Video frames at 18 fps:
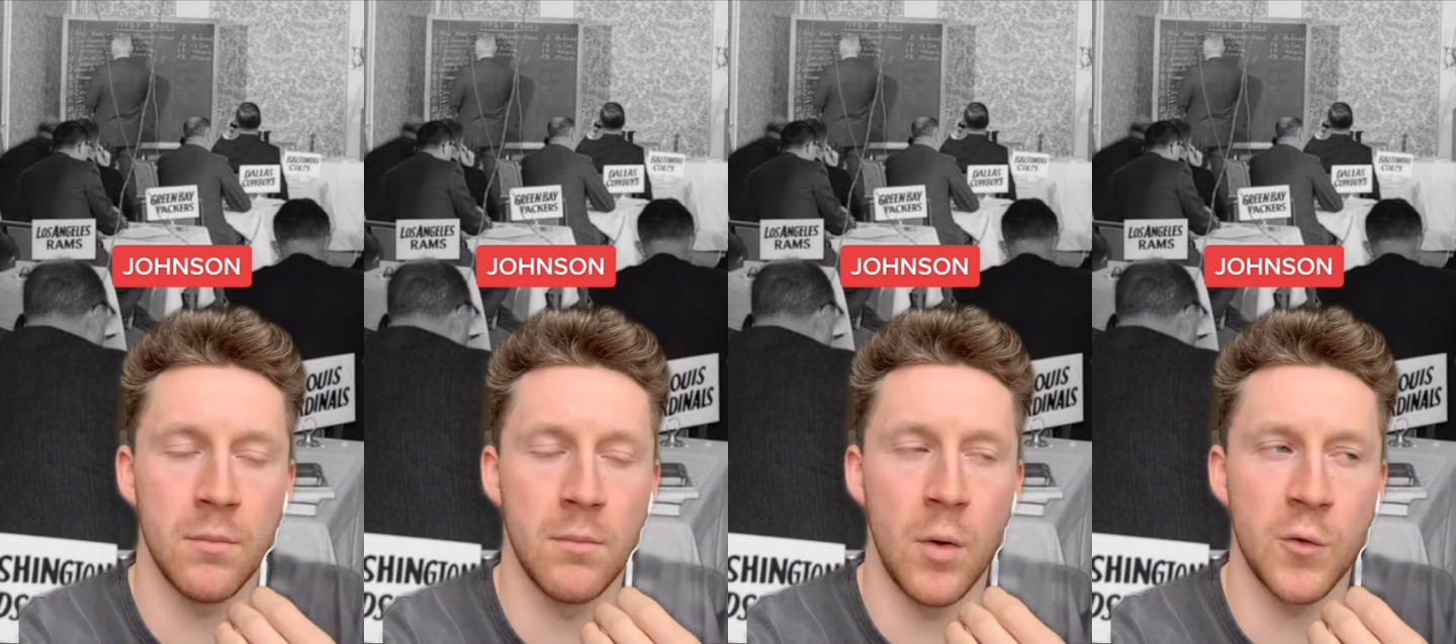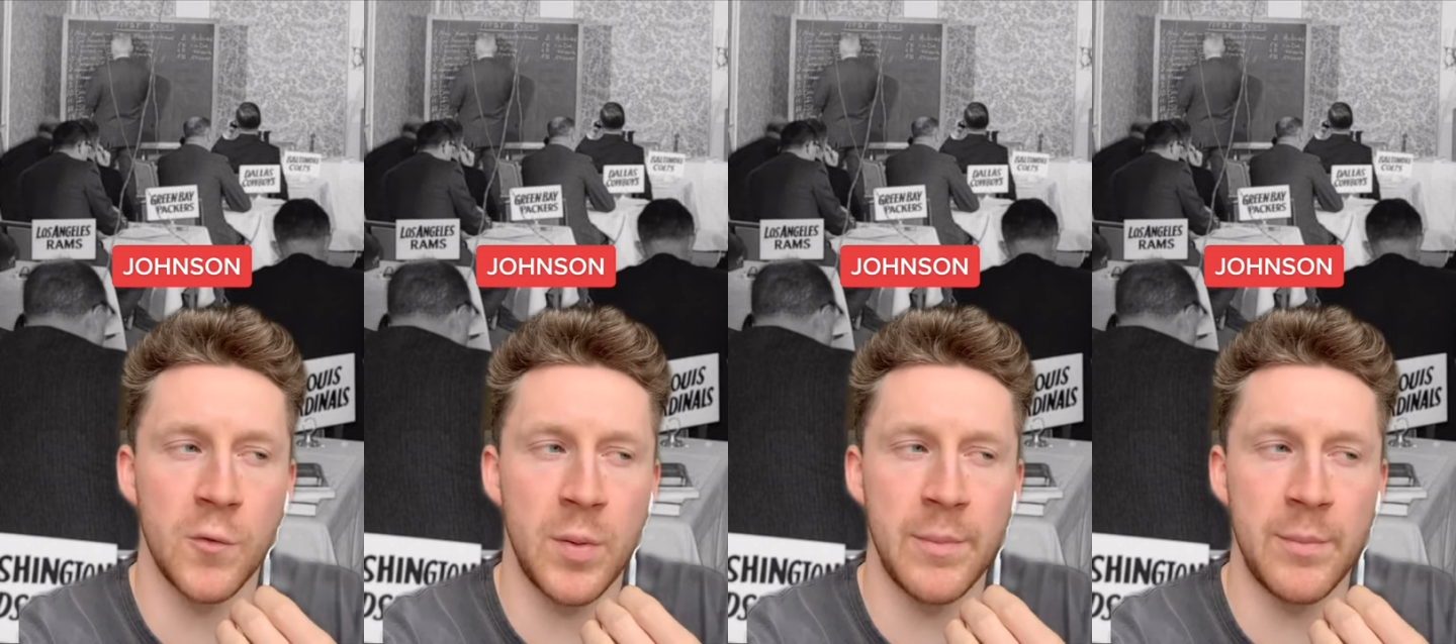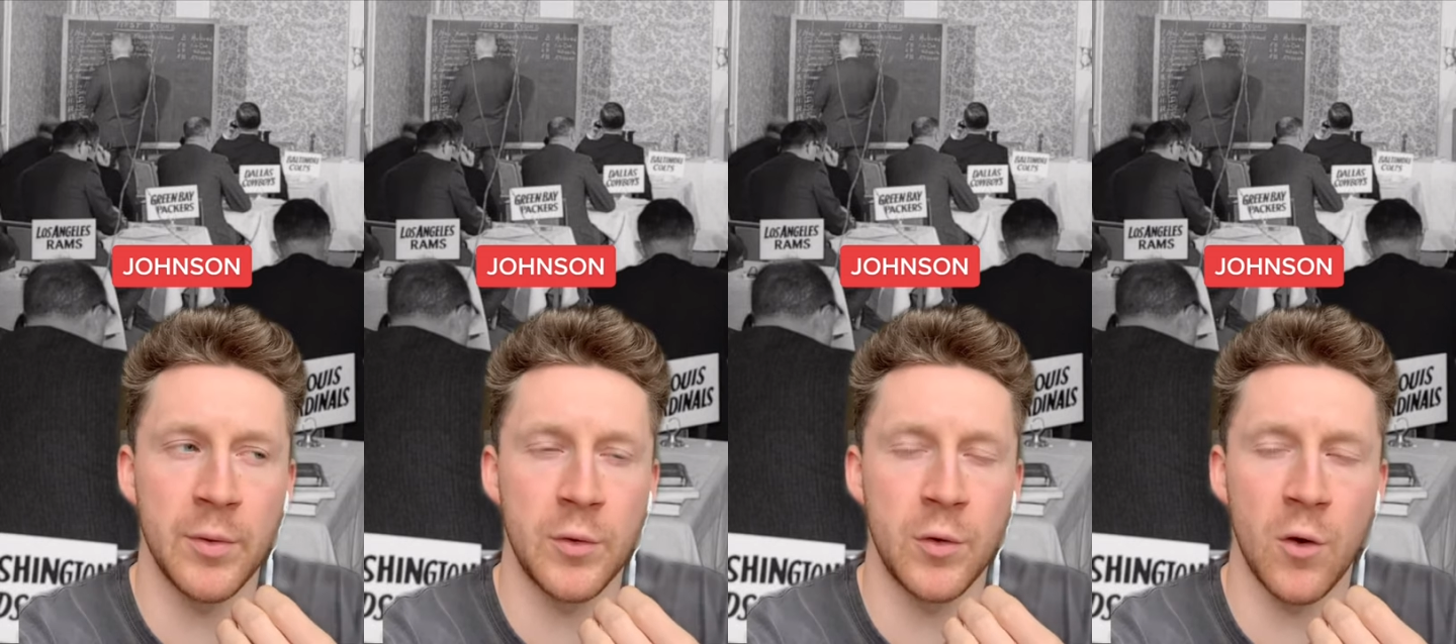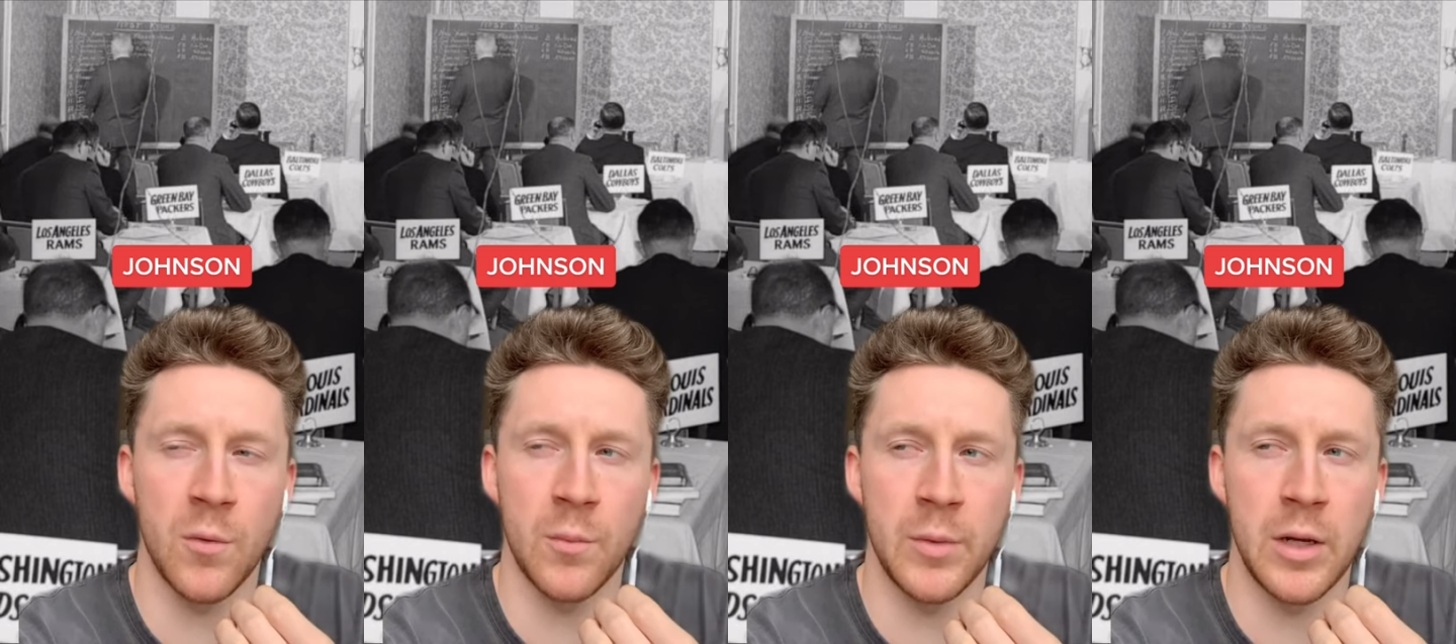Most people
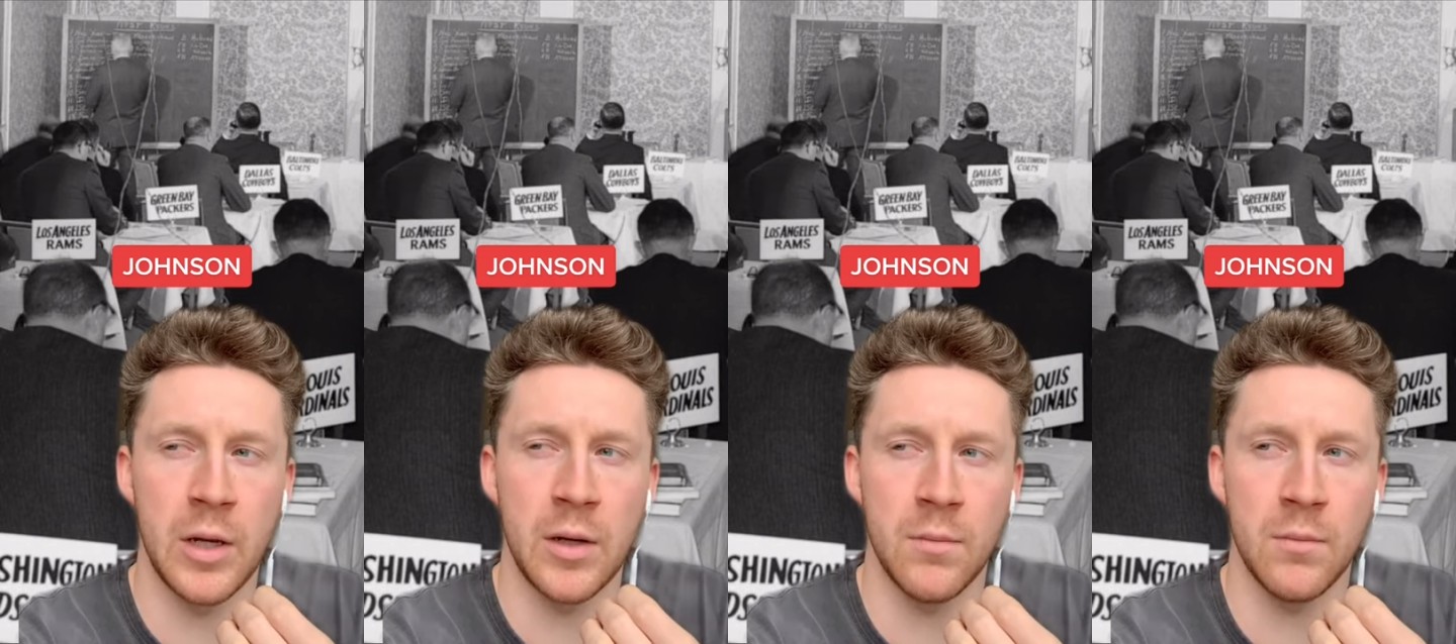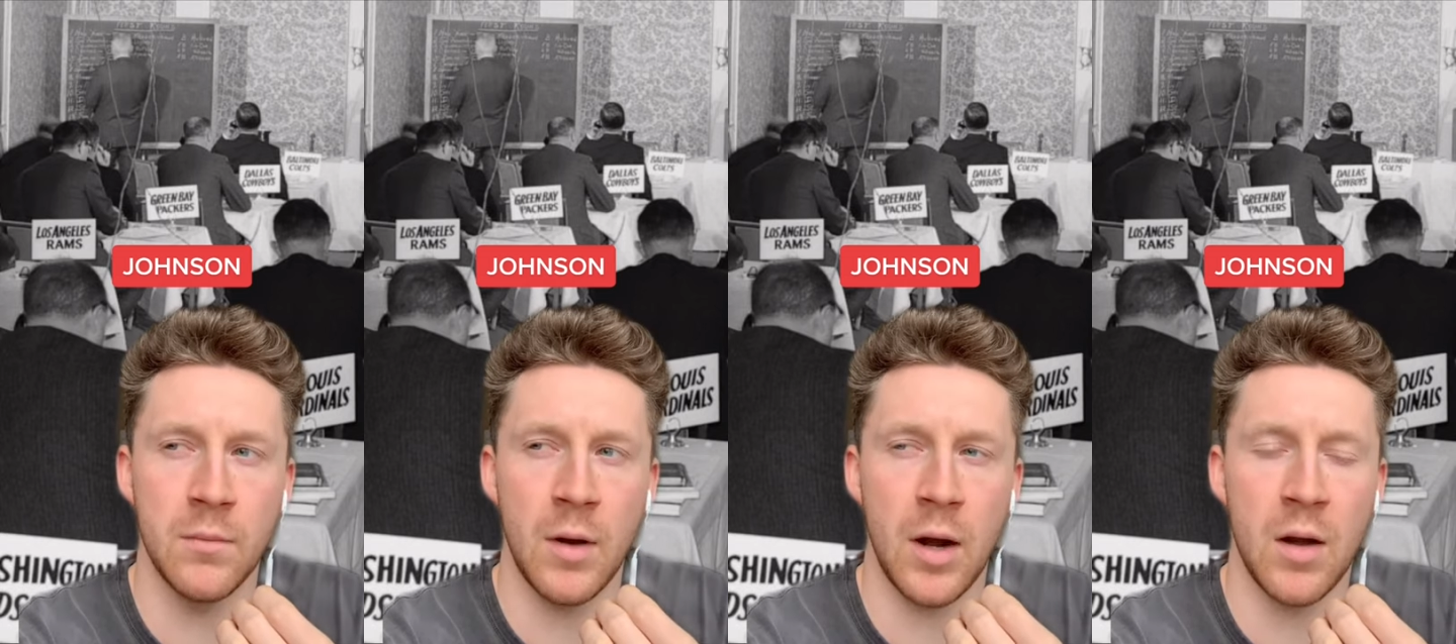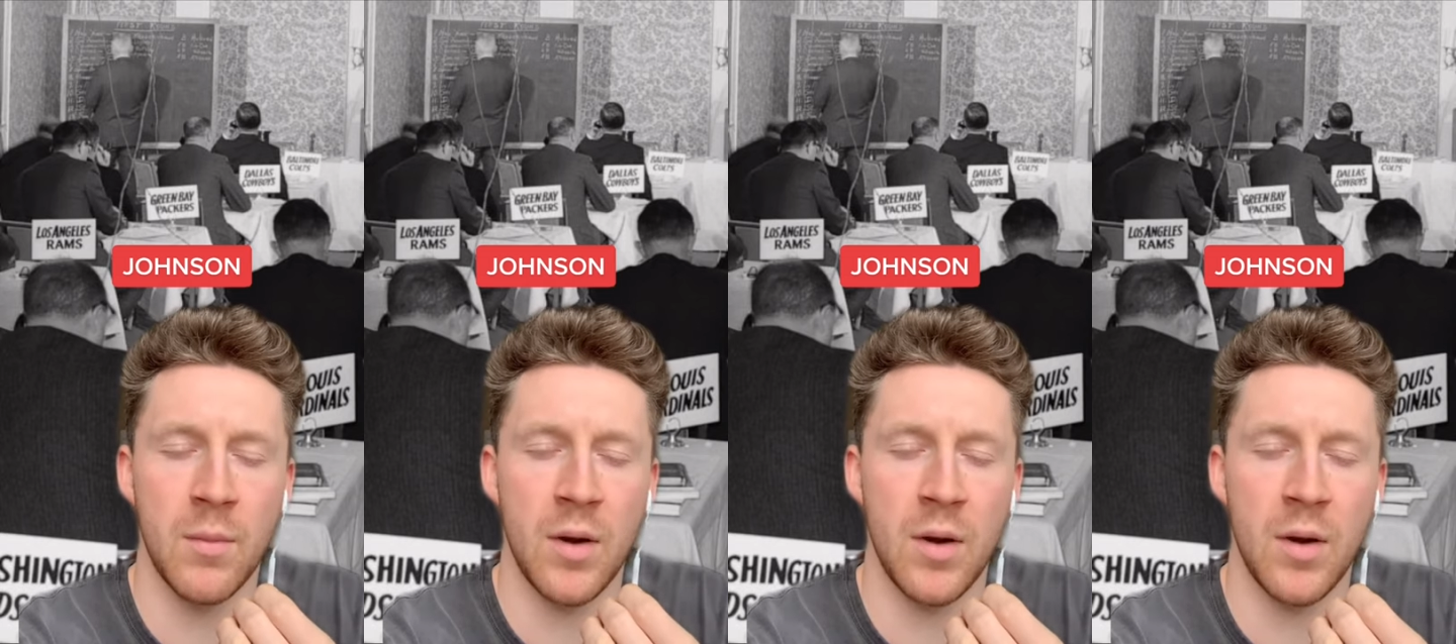told me I